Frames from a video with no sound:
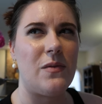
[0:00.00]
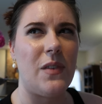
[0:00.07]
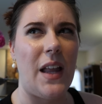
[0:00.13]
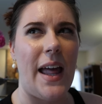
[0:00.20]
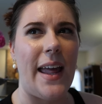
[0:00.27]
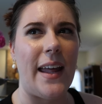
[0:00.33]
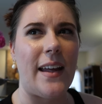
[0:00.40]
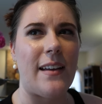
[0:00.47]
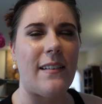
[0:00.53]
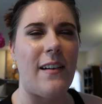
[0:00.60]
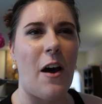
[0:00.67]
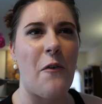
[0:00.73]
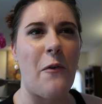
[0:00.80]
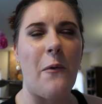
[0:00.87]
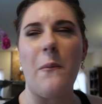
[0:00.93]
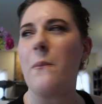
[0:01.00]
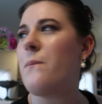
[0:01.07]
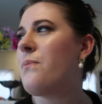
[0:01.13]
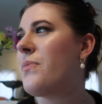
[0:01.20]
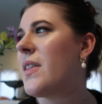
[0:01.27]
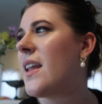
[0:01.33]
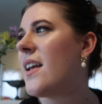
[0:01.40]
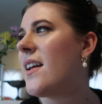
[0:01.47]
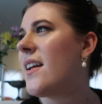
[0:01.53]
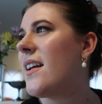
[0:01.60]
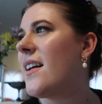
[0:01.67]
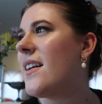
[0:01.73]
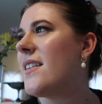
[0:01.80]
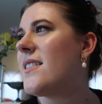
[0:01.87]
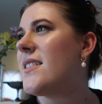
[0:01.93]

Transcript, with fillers: like satin whip icing.